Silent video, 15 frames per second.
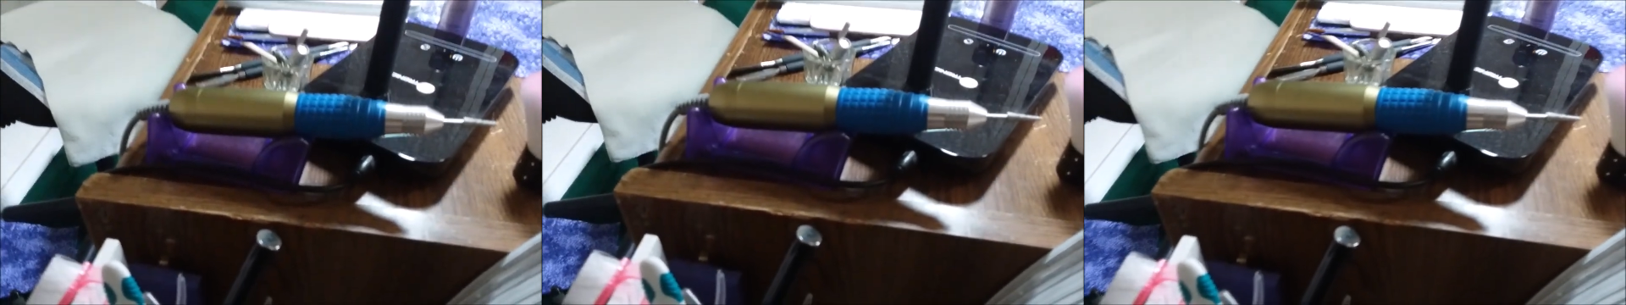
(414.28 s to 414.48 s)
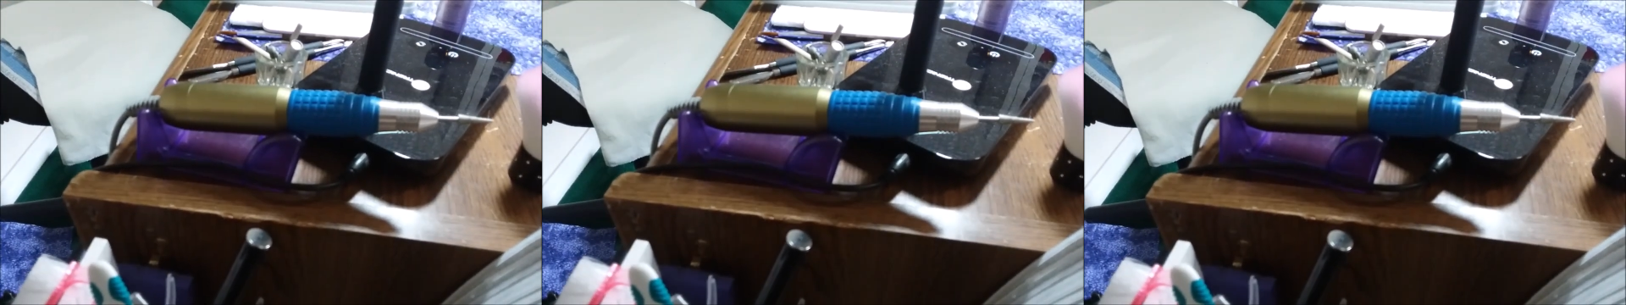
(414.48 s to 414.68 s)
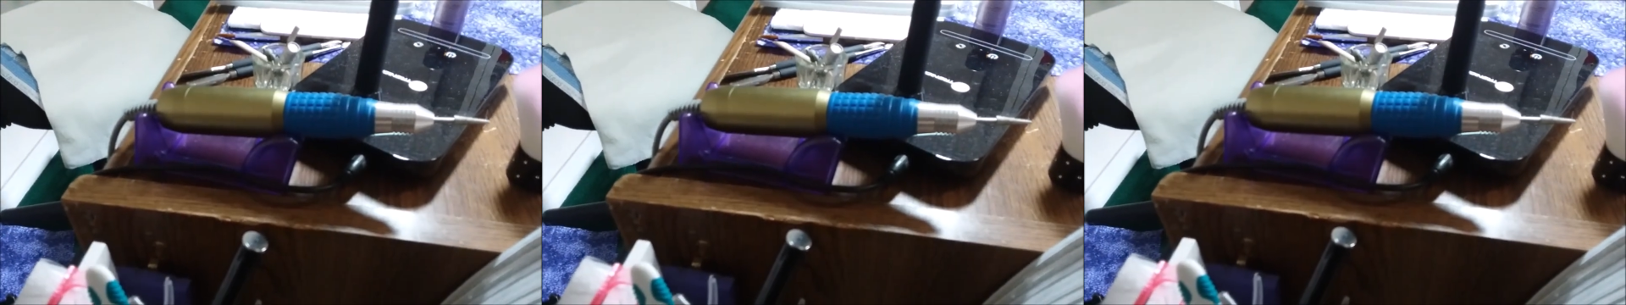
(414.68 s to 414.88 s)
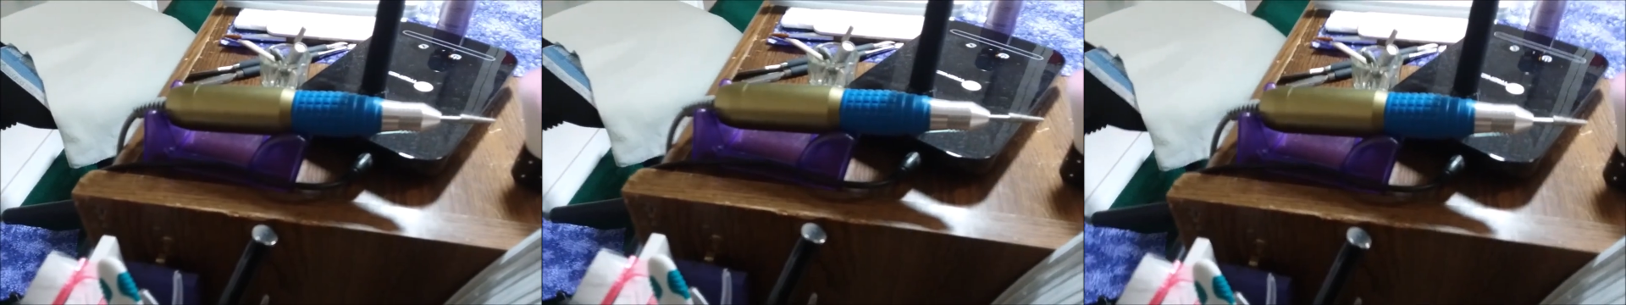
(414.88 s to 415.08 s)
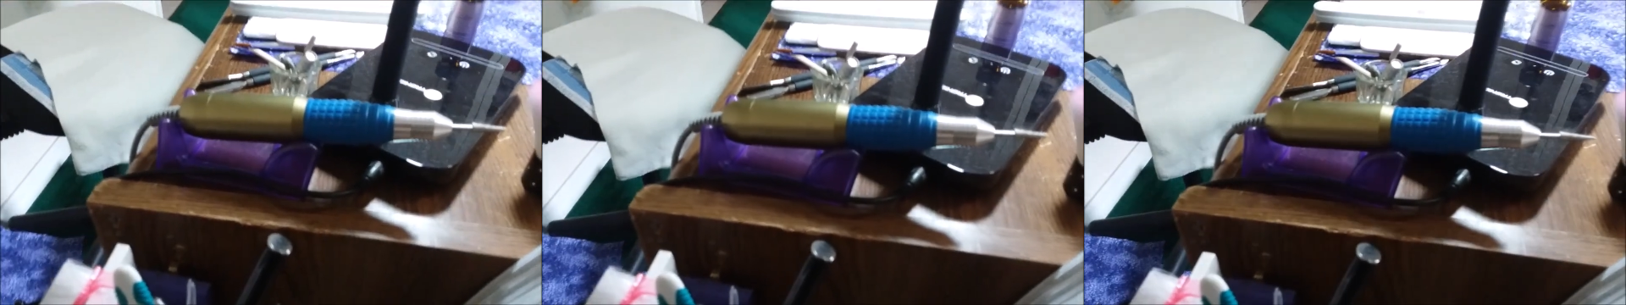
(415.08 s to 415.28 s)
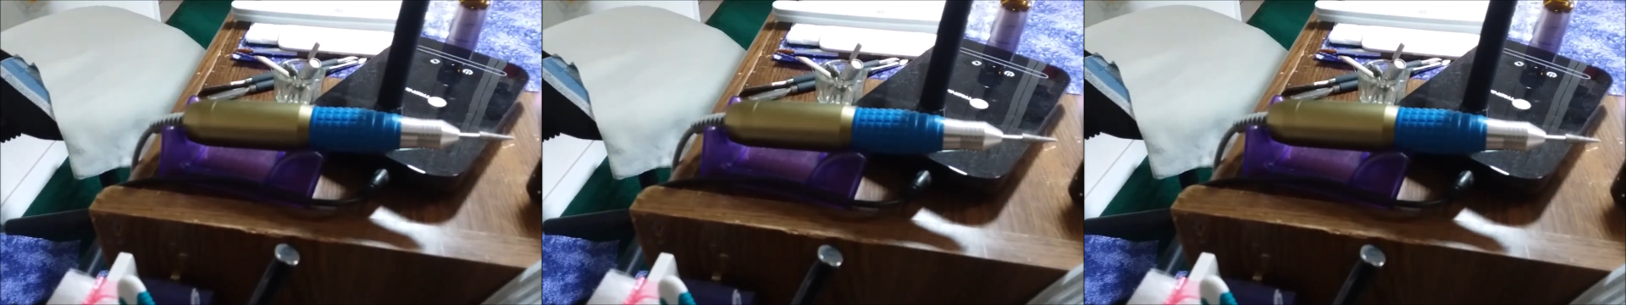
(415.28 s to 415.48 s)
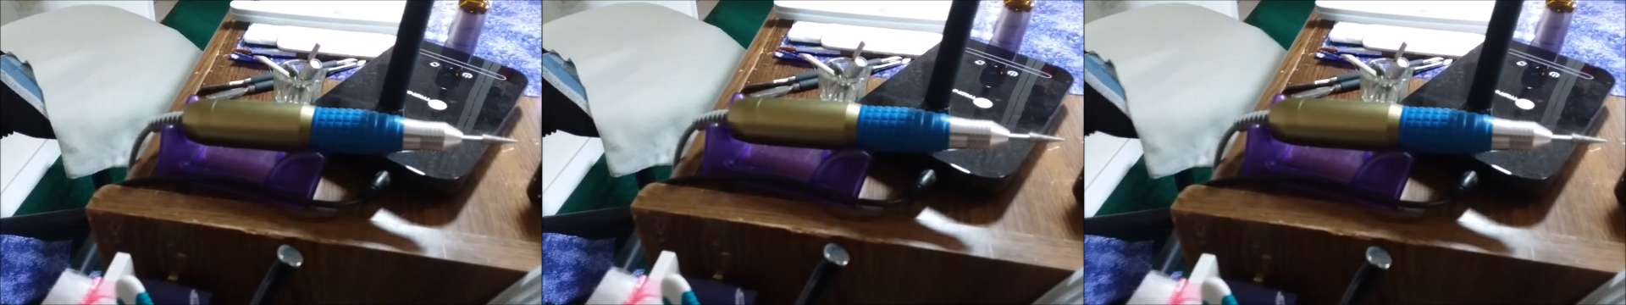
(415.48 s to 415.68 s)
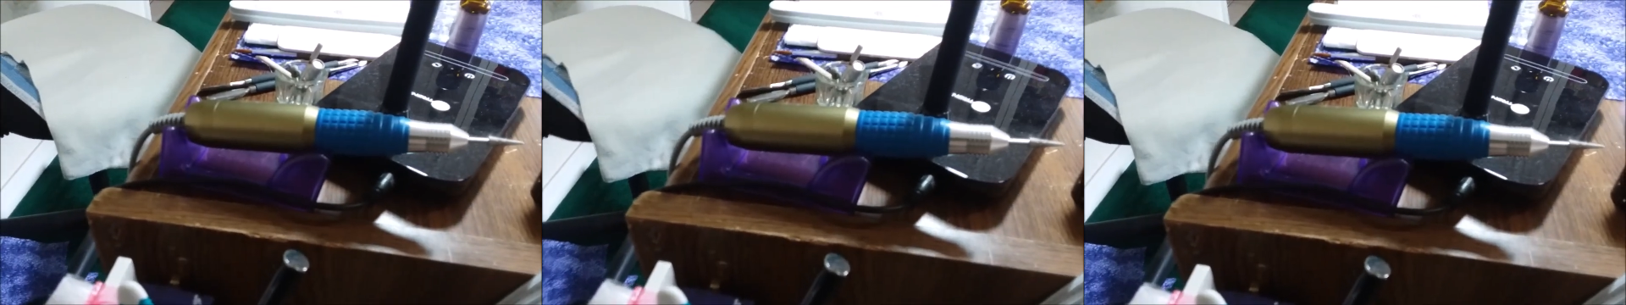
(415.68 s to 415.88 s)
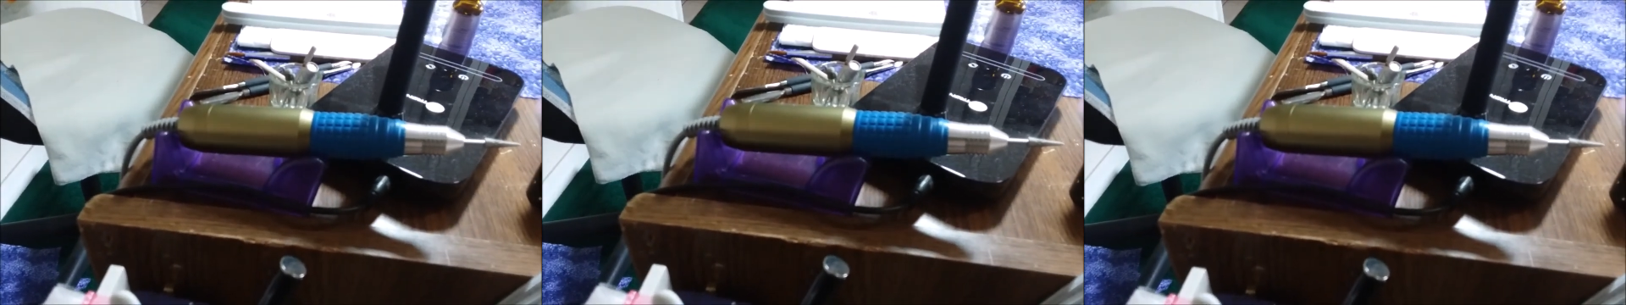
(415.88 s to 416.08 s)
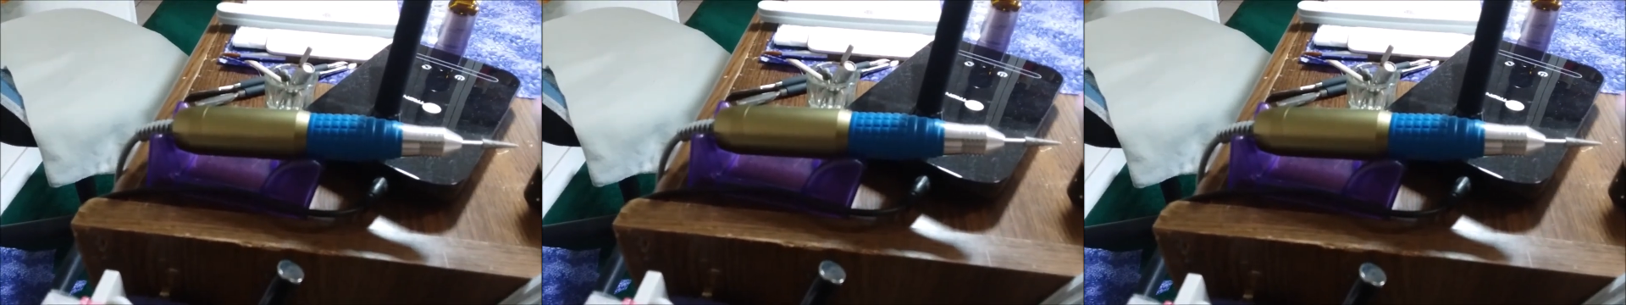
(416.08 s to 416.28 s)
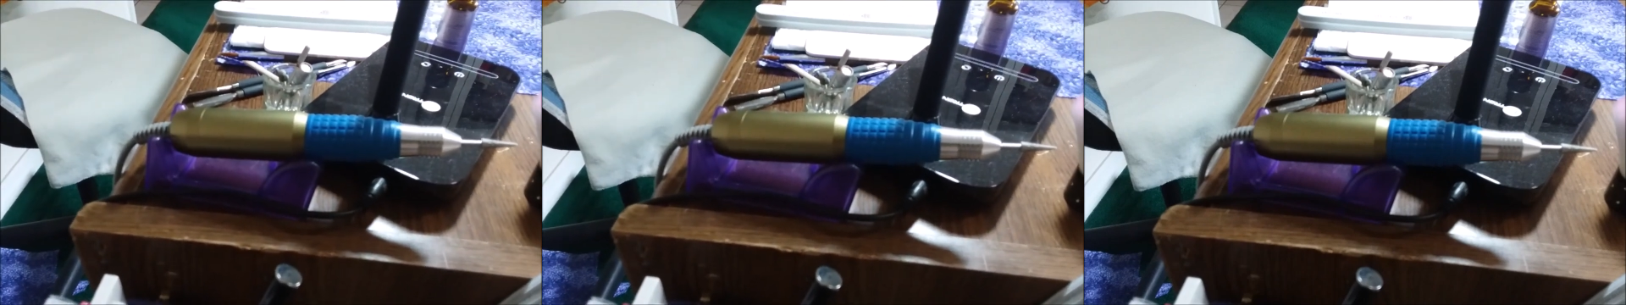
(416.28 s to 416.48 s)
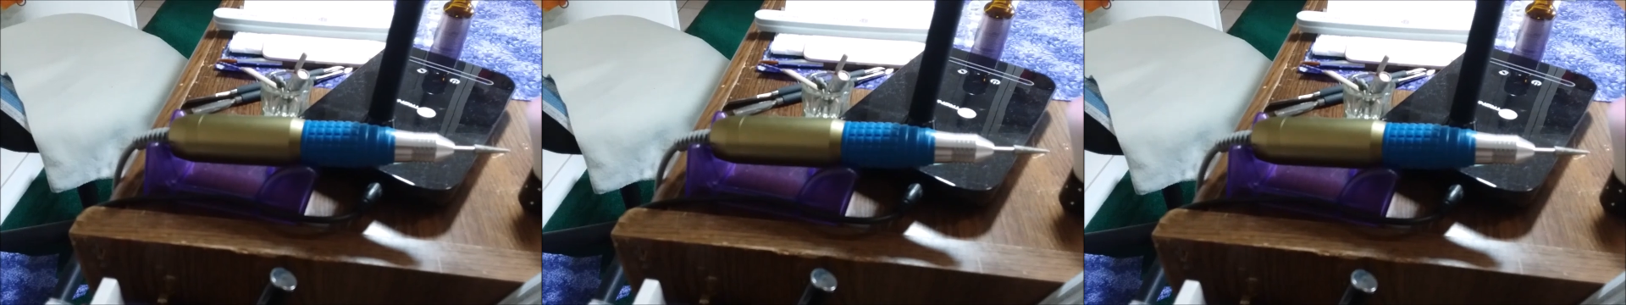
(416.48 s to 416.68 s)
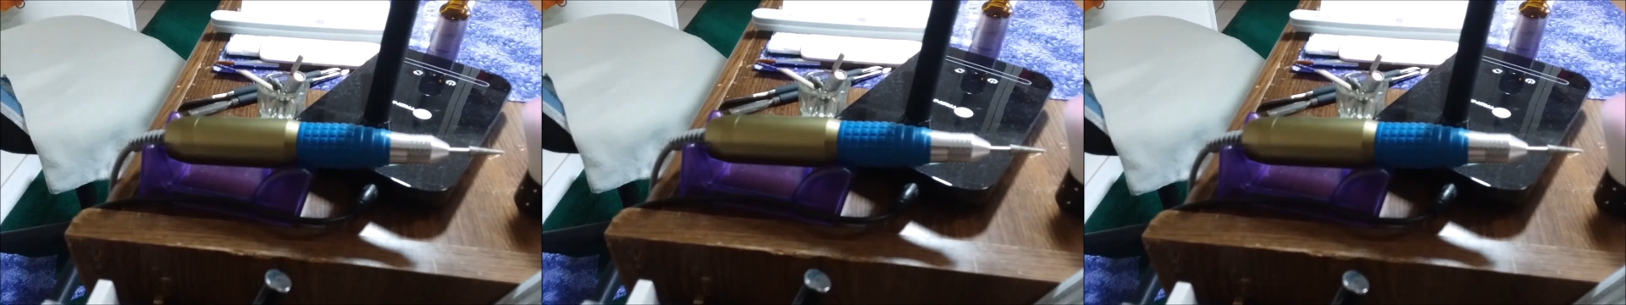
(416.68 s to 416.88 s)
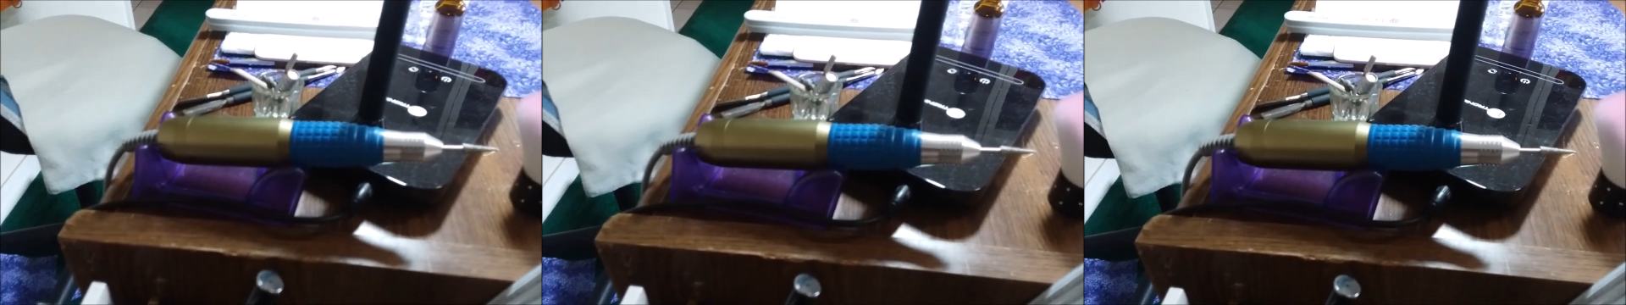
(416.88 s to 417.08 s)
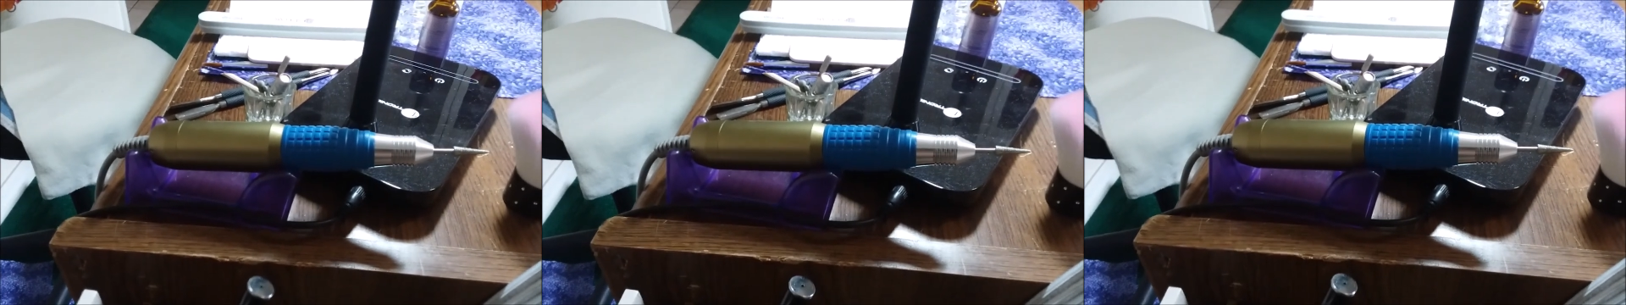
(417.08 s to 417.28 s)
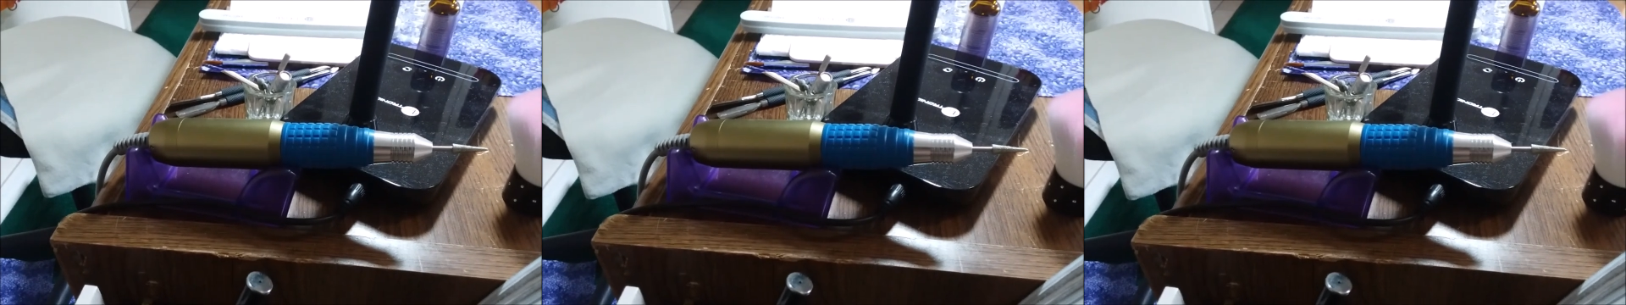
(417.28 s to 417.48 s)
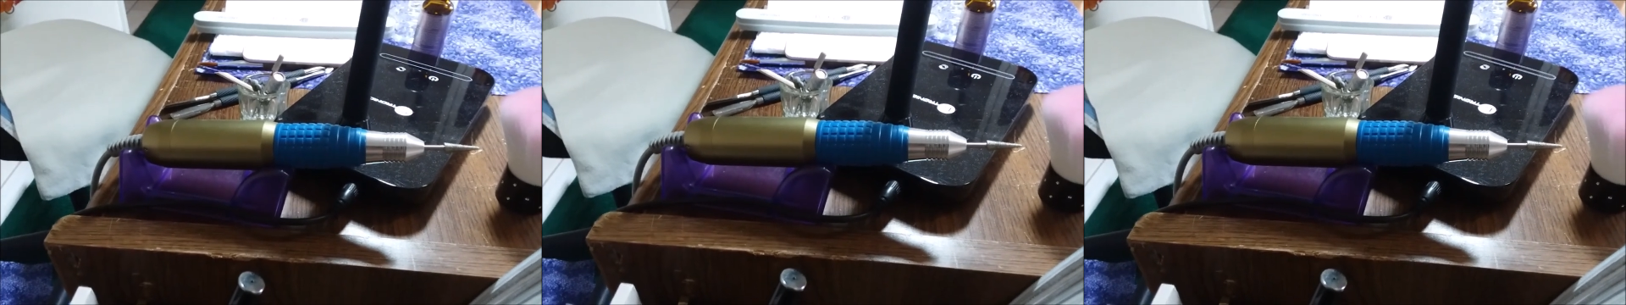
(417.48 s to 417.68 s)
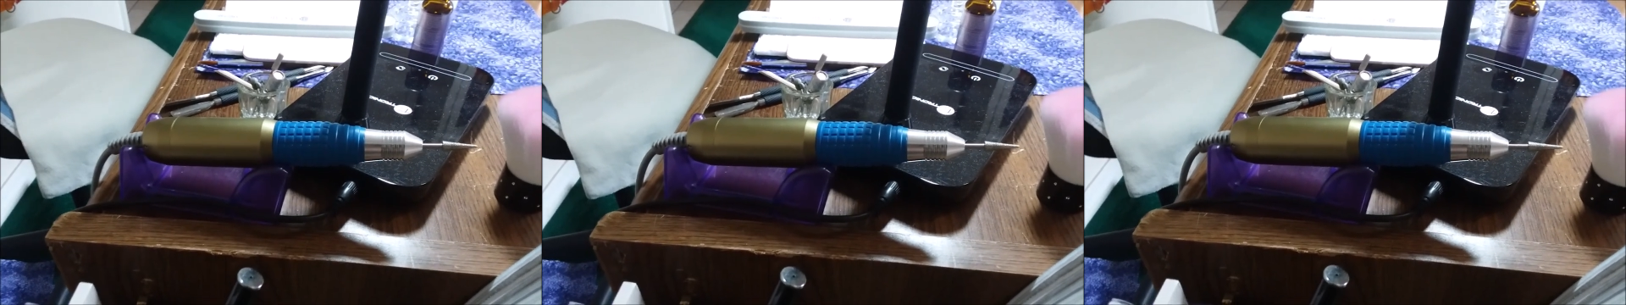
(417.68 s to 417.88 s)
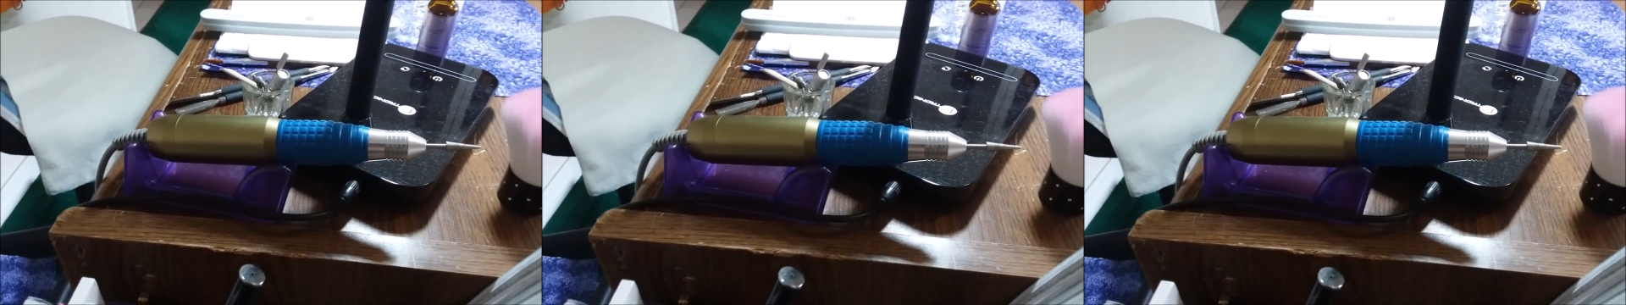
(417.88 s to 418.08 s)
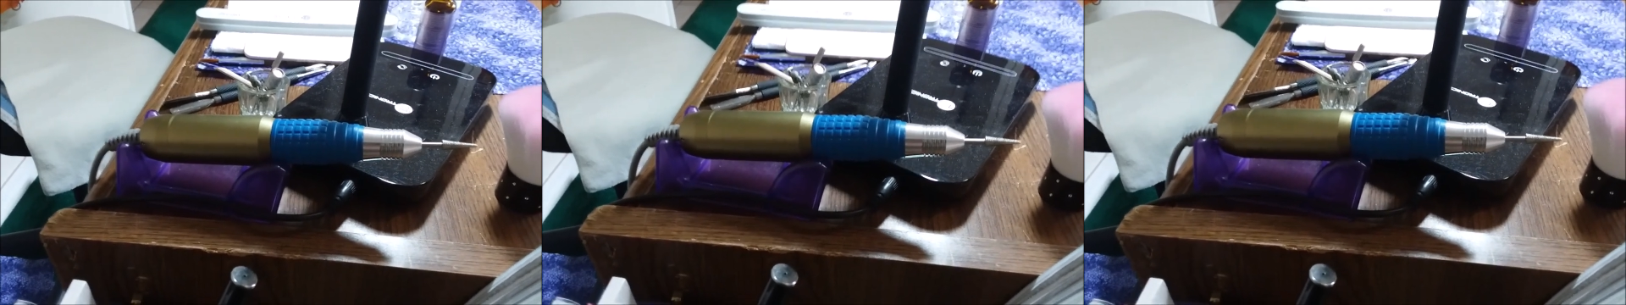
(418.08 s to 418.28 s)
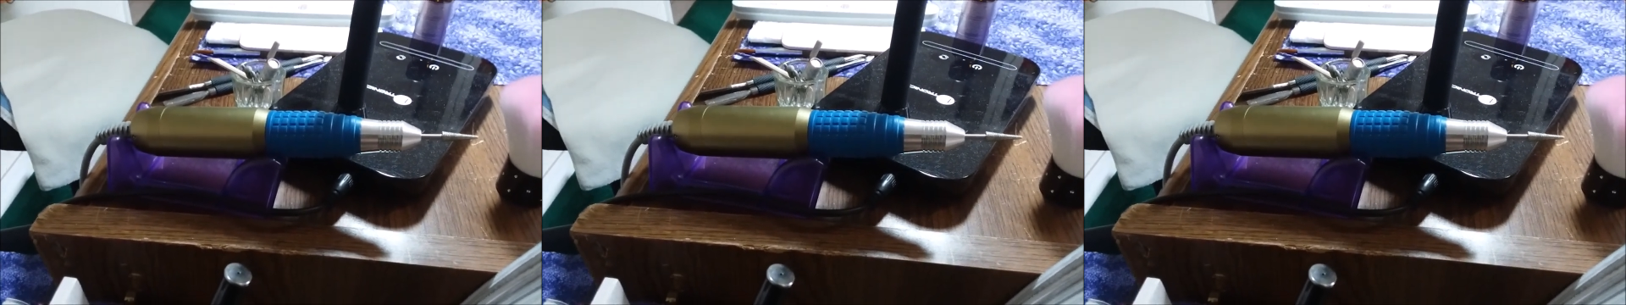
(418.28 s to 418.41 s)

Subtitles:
No face is visible, so there are no lips to read.